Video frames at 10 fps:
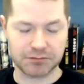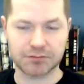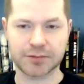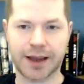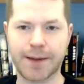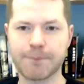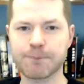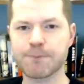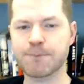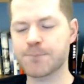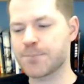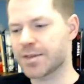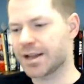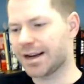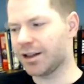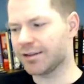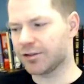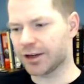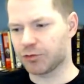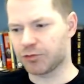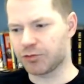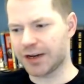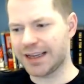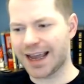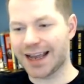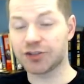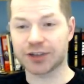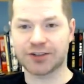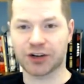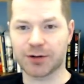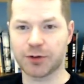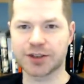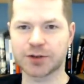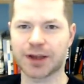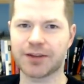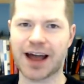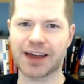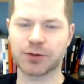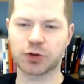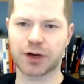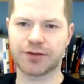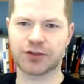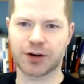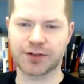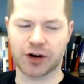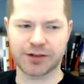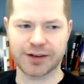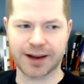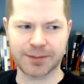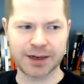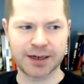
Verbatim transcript: Okay? Now let's look at a re entry tournament, which is what the vast majority of tournaments are today.